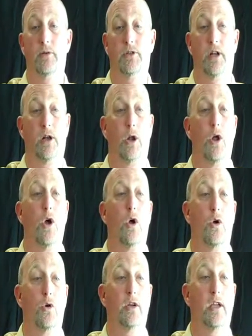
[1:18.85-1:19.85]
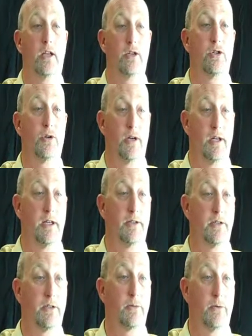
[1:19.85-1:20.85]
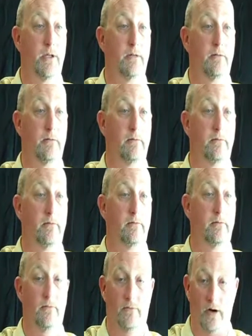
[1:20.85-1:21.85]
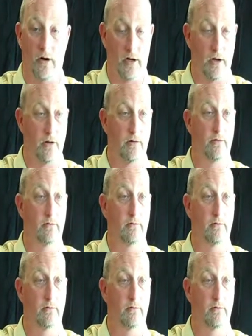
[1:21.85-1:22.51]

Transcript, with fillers: it was a long injury list this week, very long.